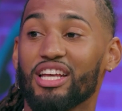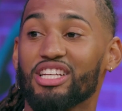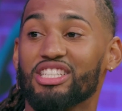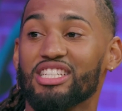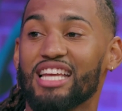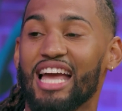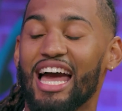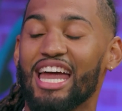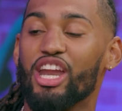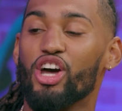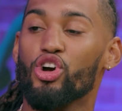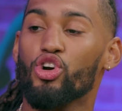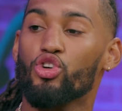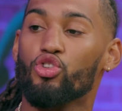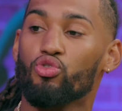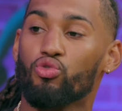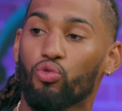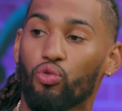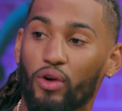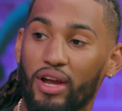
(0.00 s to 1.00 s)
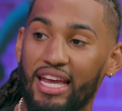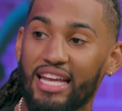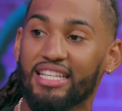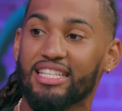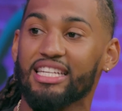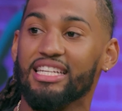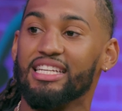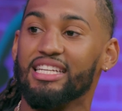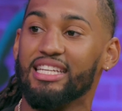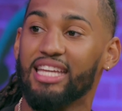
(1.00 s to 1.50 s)
like she had a great
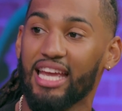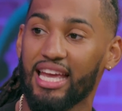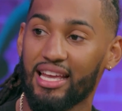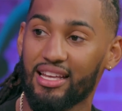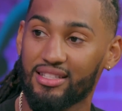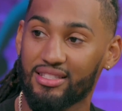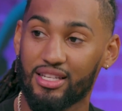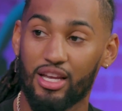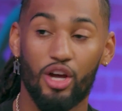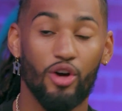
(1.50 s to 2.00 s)
date,